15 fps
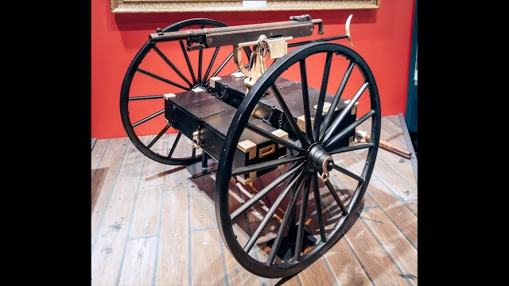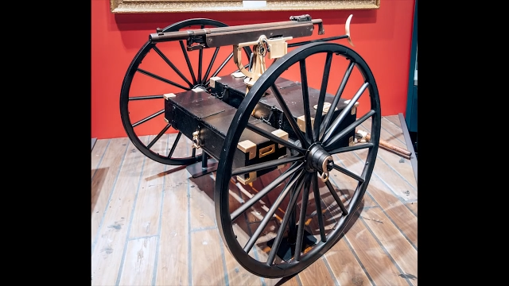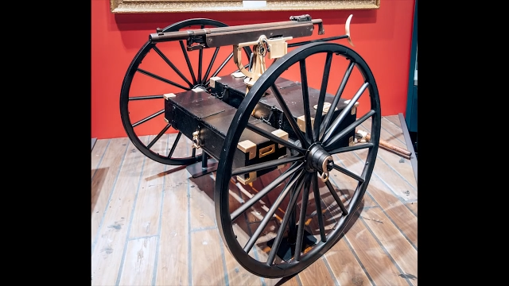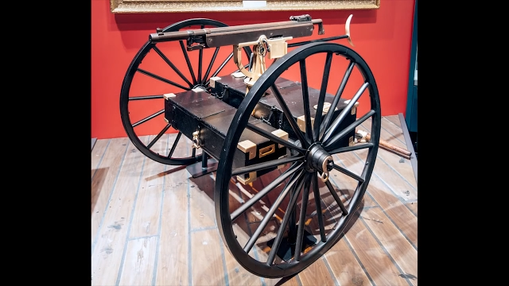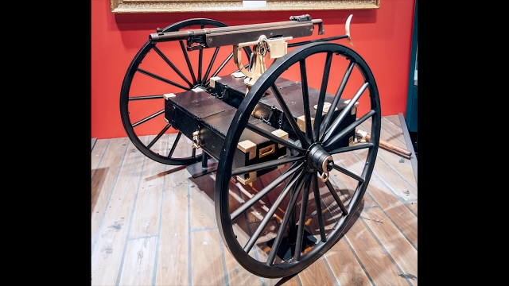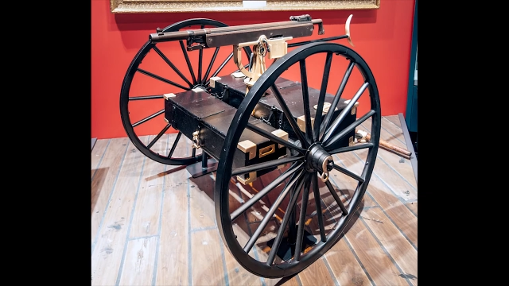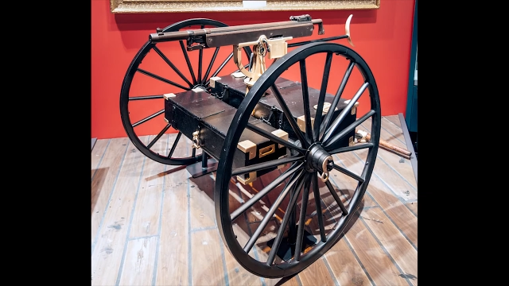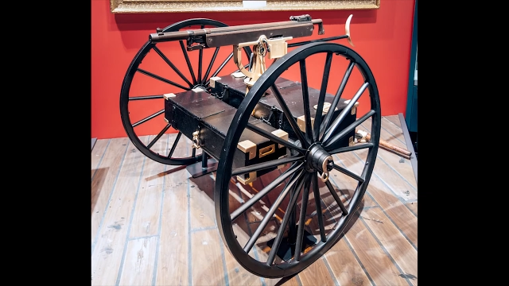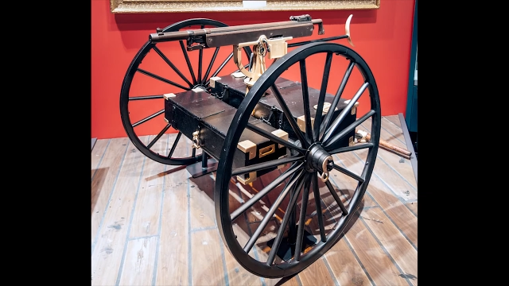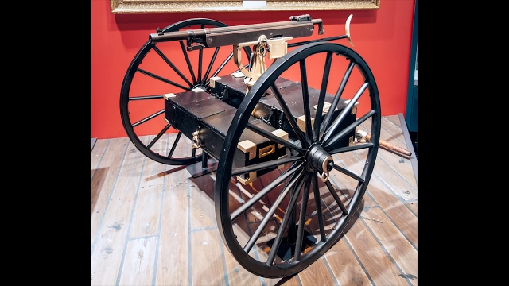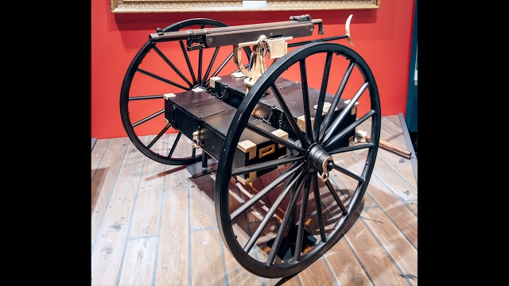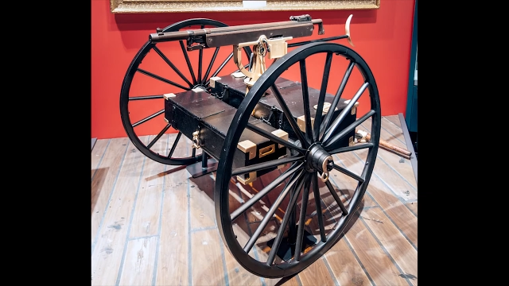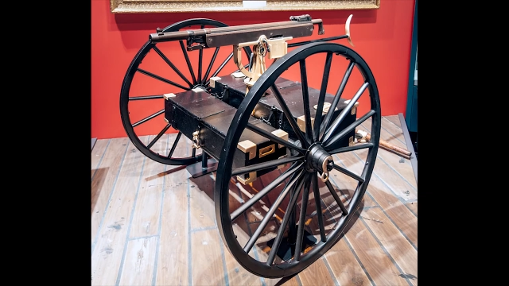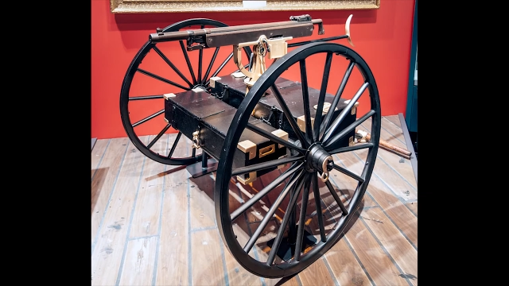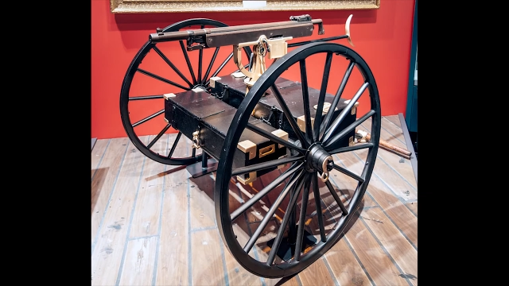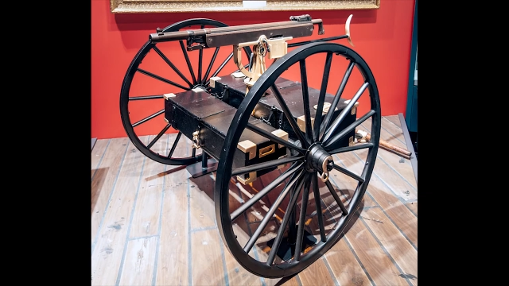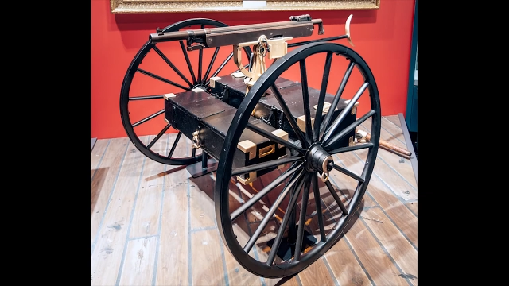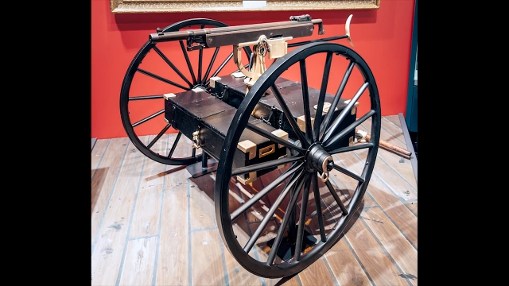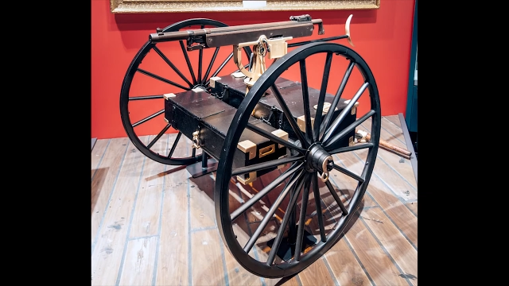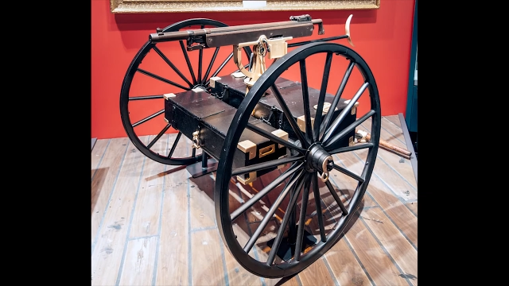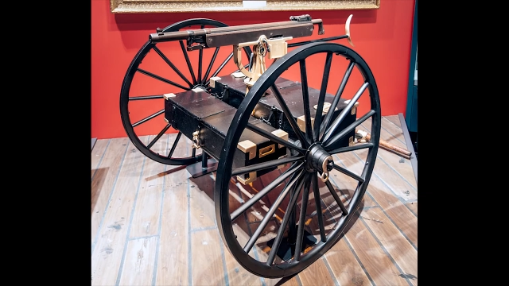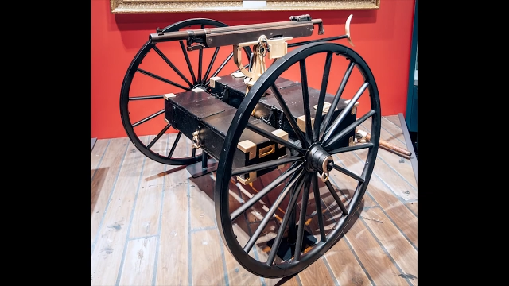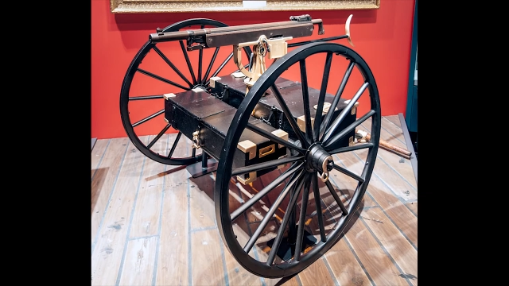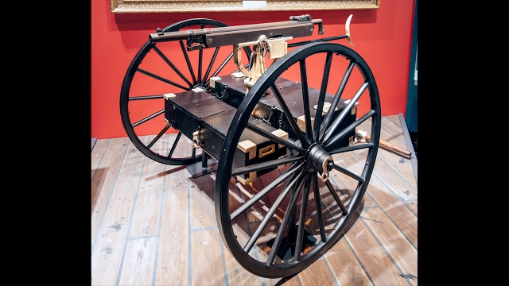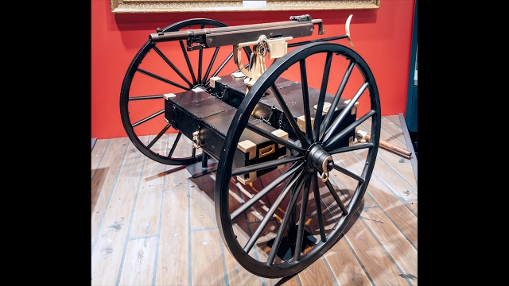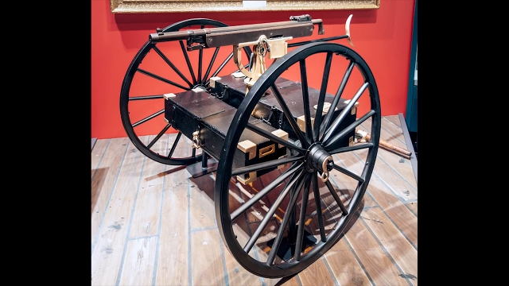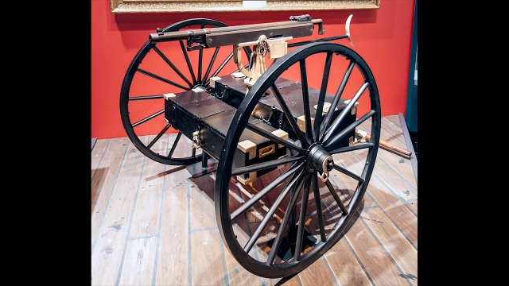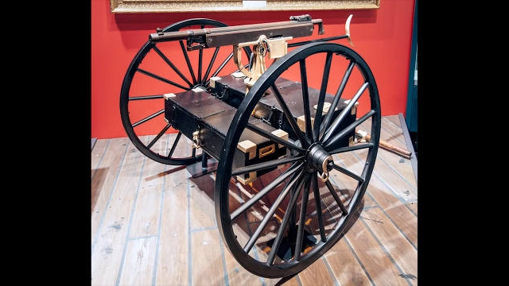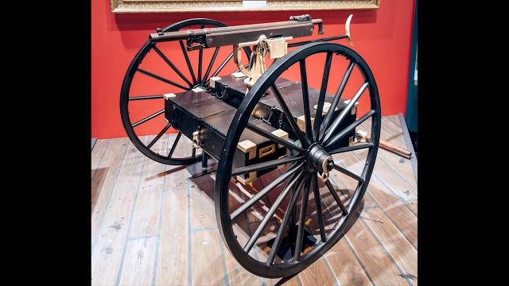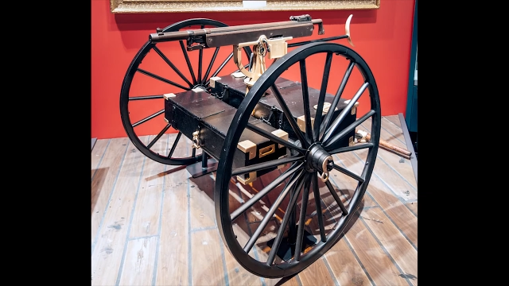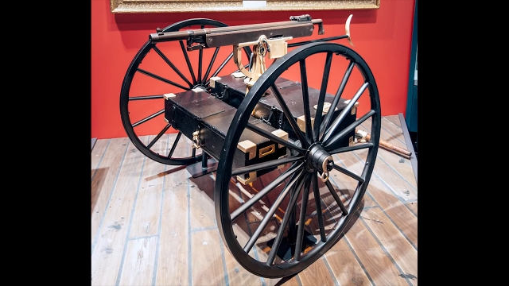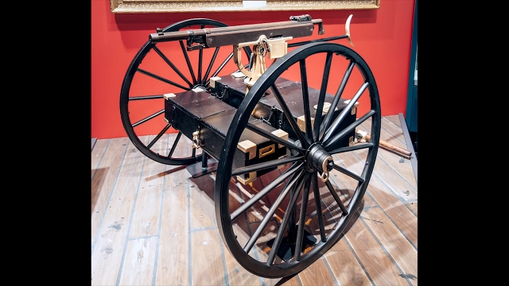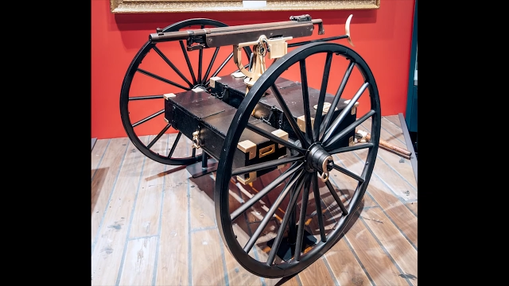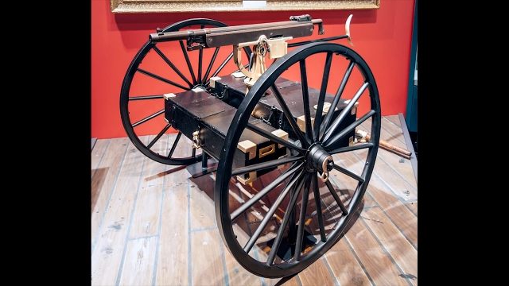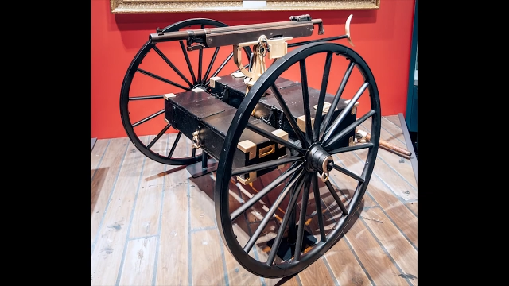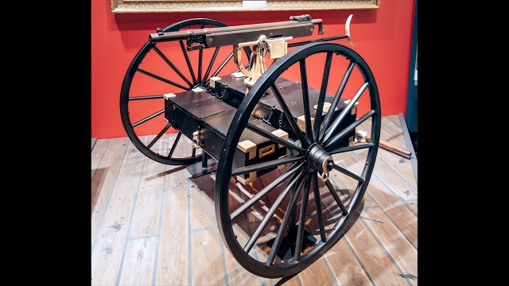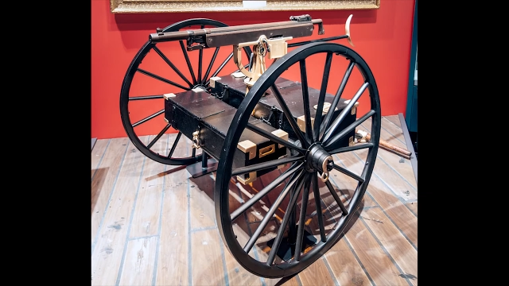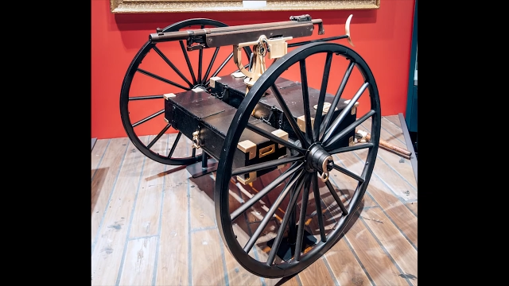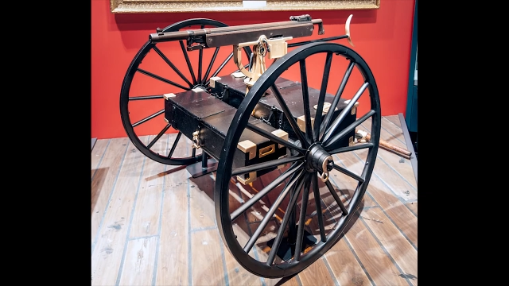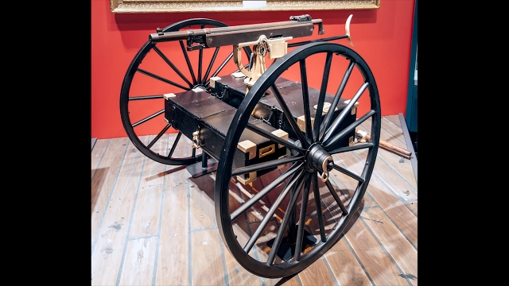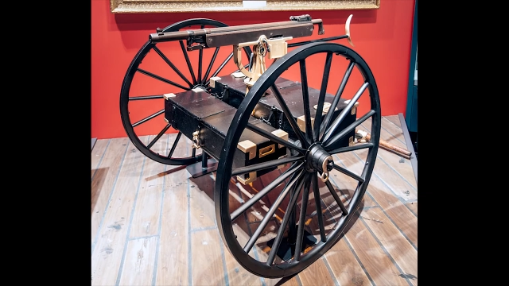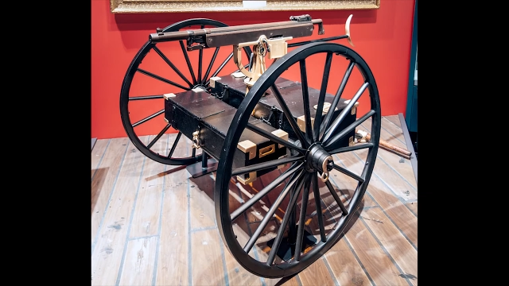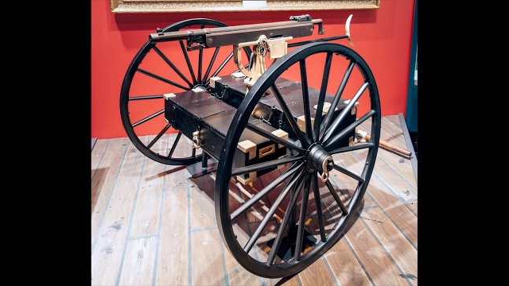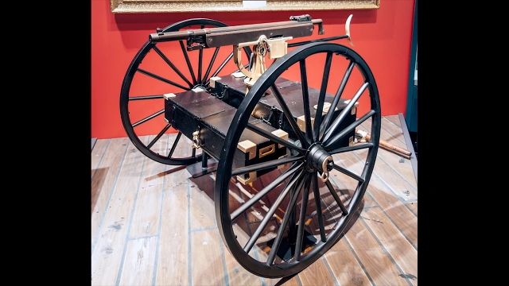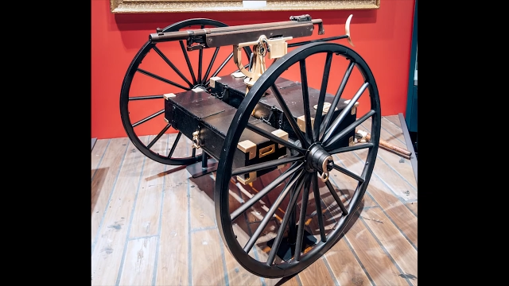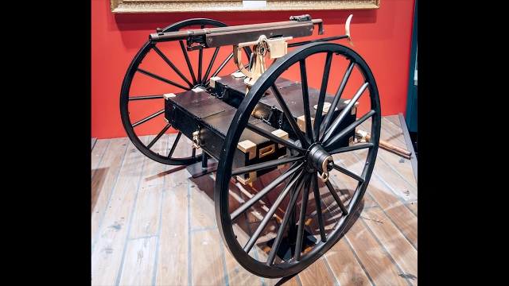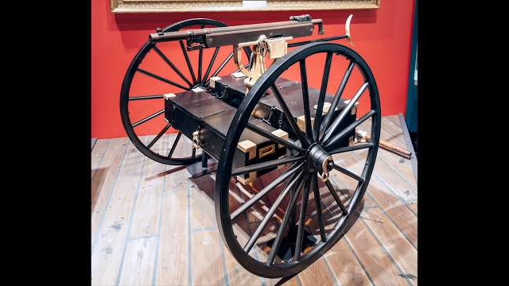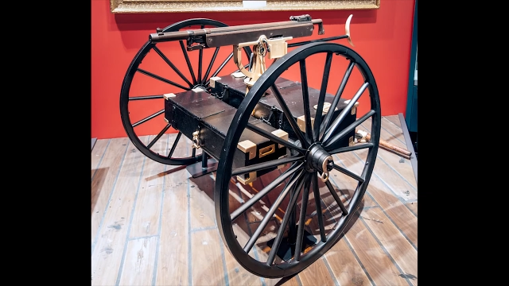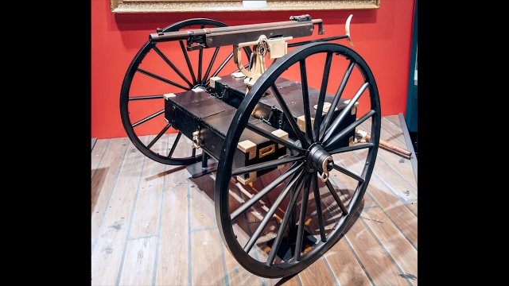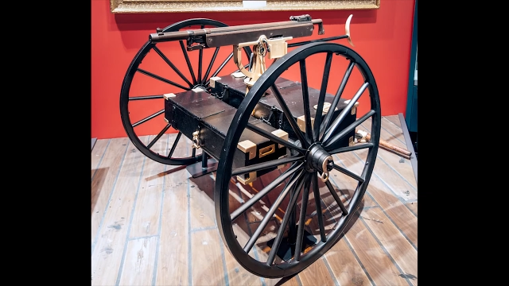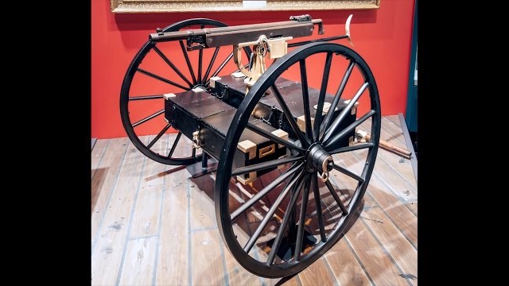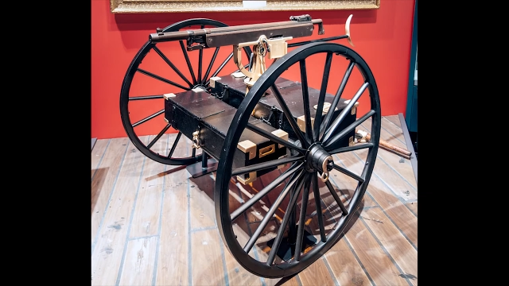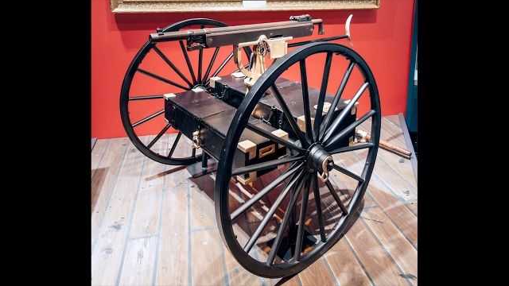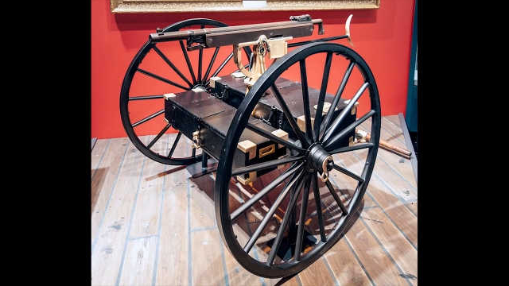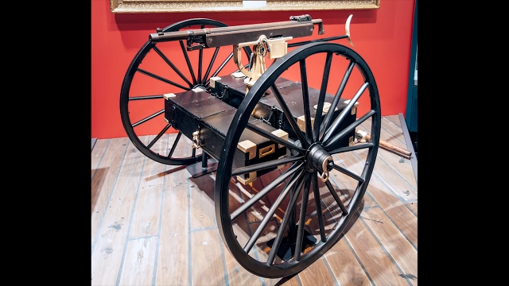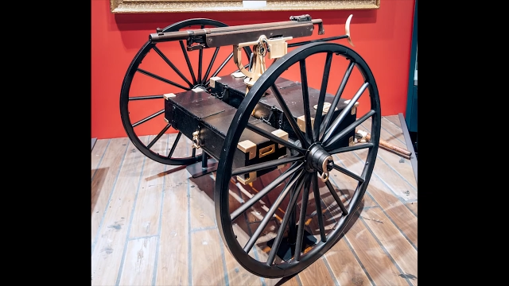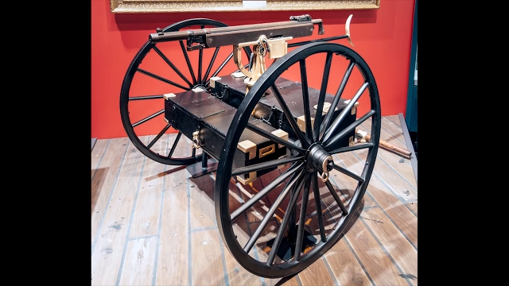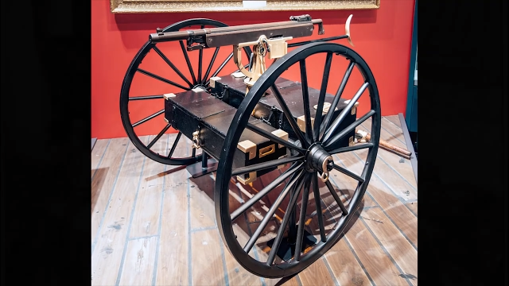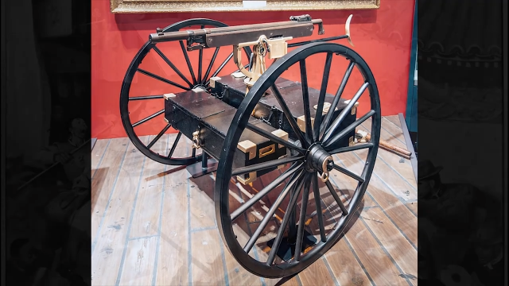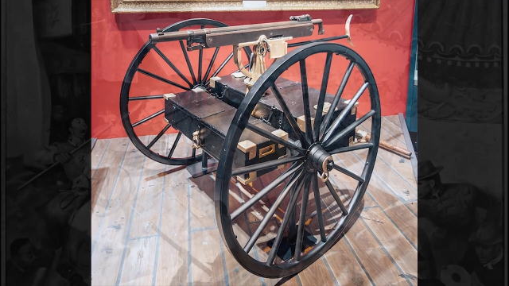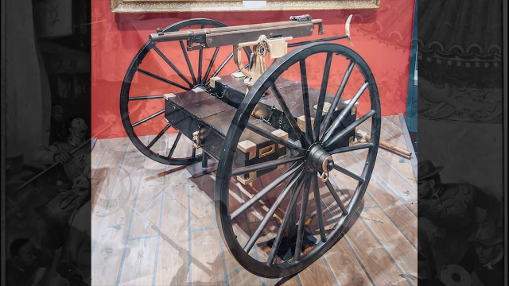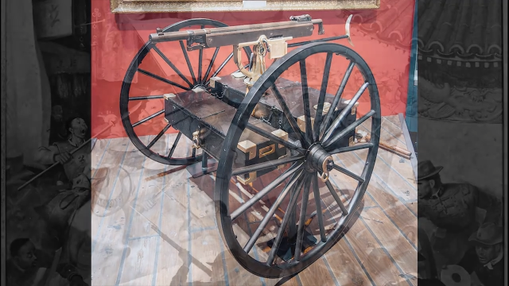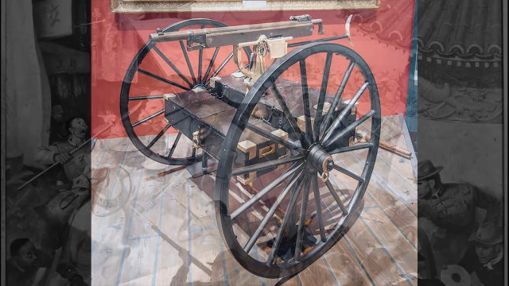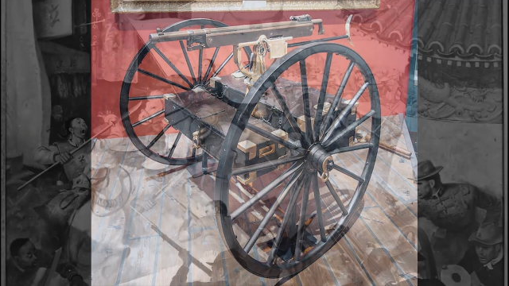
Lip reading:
No face is visible, so there are no lips to read.